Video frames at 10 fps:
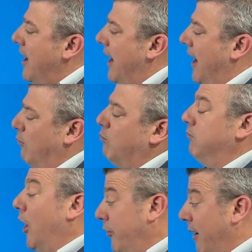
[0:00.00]
uh,
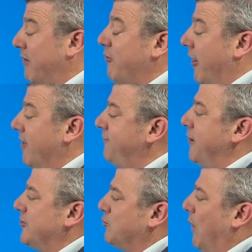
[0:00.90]
low that we've got in the
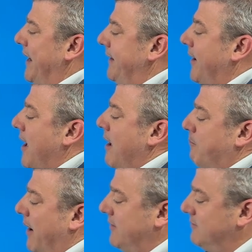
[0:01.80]
first week.
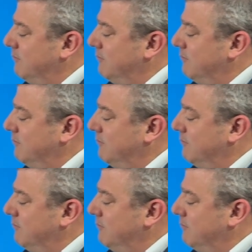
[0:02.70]
But